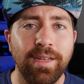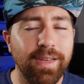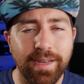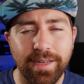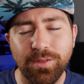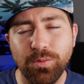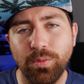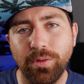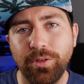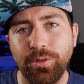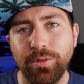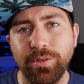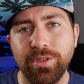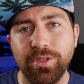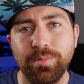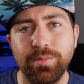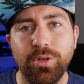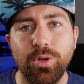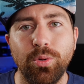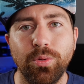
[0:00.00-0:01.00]
Guys, we're doing
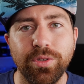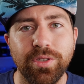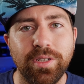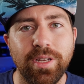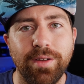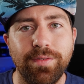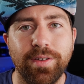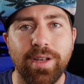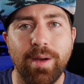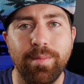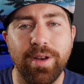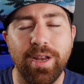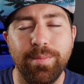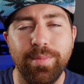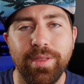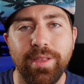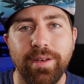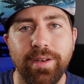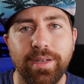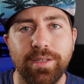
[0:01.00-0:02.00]
some cool stuff coming up
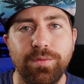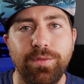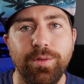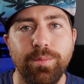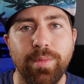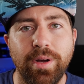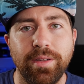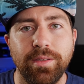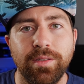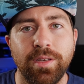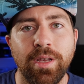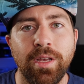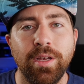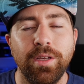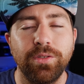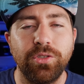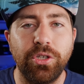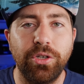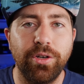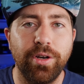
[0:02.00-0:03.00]
in the next few months,
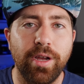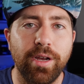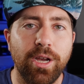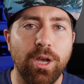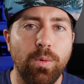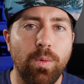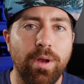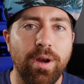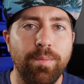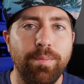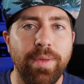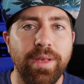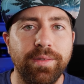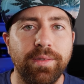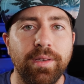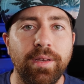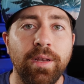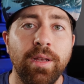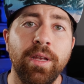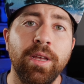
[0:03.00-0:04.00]
so you're not gonna wanna
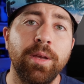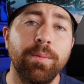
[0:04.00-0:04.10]
miss it.